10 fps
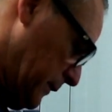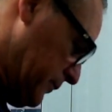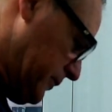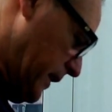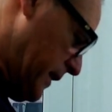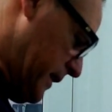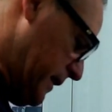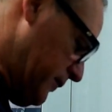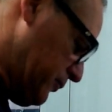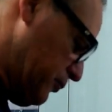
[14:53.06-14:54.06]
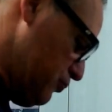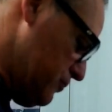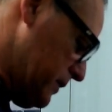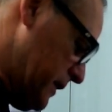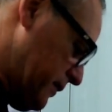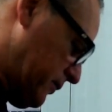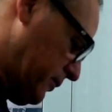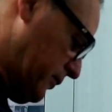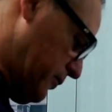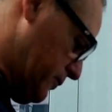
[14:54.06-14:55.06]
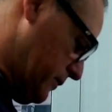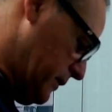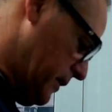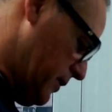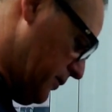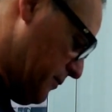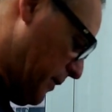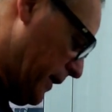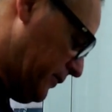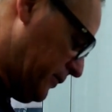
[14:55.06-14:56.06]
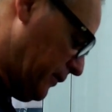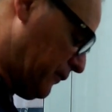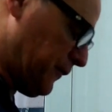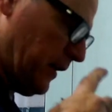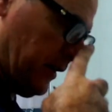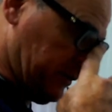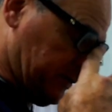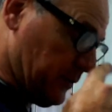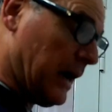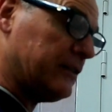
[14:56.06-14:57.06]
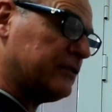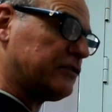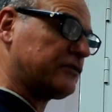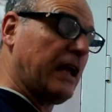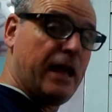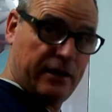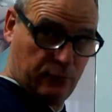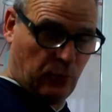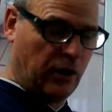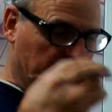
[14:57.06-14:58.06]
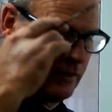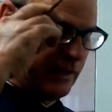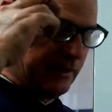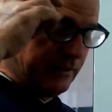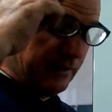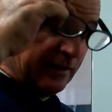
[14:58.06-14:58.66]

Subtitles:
I'm saying is you need to learn the basics first to understand why they're